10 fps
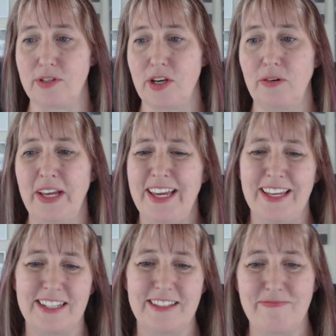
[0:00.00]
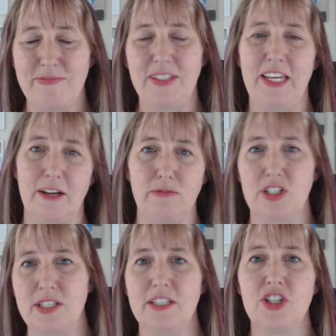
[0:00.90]
So,
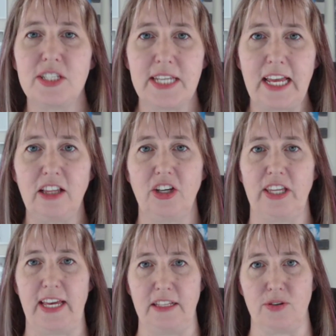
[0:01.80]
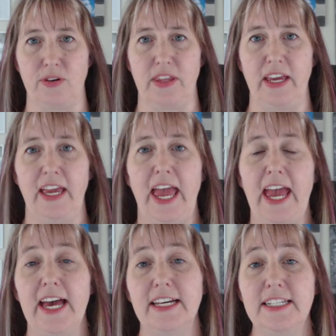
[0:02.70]
just take a look at that sort of thing.
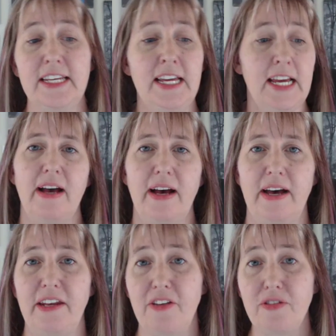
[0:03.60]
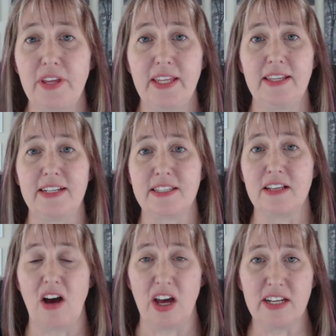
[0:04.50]
And another thing that
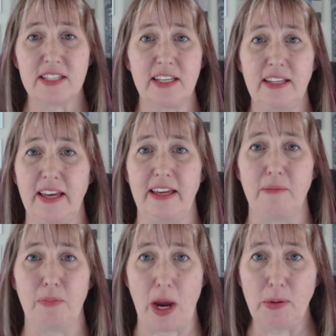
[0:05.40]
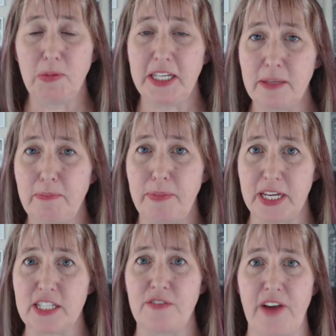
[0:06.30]
is honestly probably the
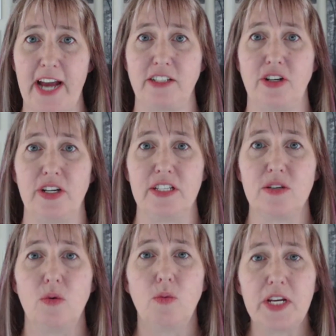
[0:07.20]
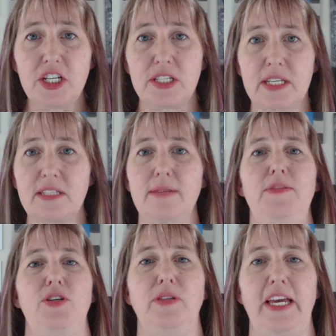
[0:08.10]
biggest factor is which
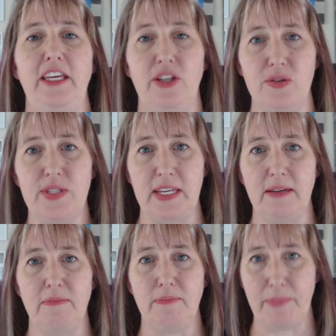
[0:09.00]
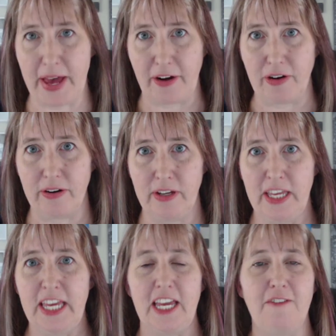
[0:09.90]
system do you like using better?
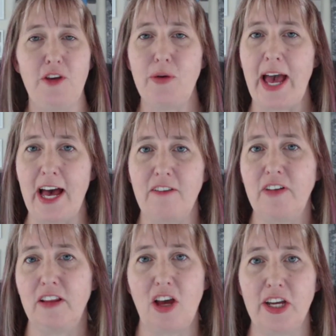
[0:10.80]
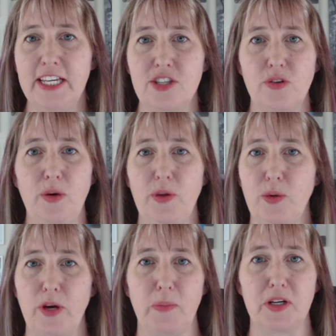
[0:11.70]
If you have a long history with
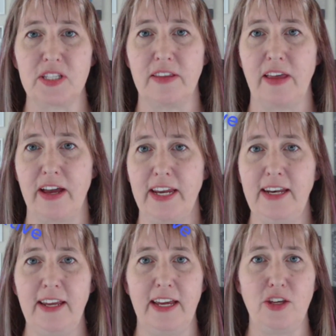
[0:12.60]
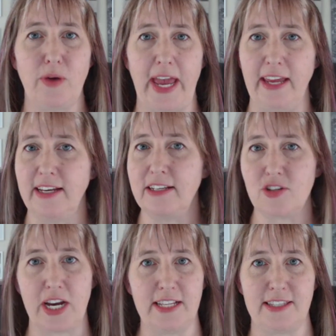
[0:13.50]
QuickBooks Online and you hate it,
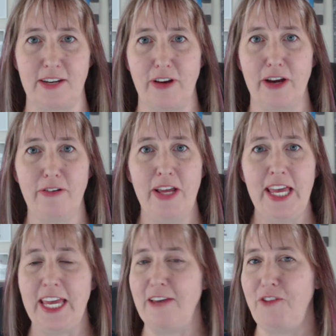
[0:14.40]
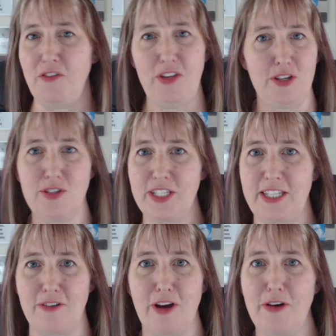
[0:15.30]
try Xero. If you've used
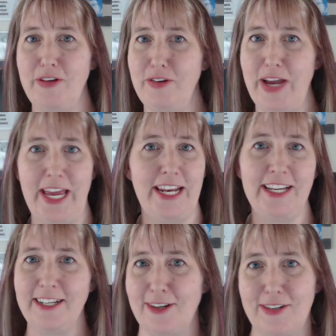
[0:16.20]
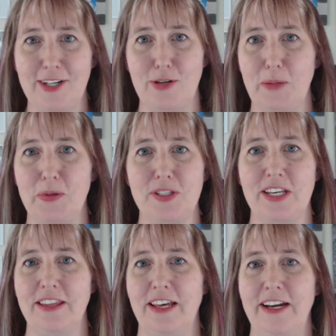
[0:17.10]
Xero and you hate it, go to
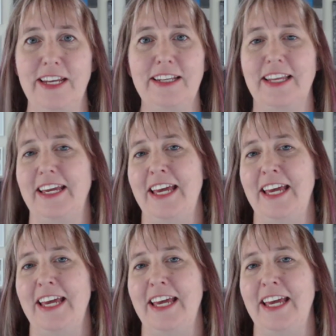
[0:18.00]
QuickBooks Online.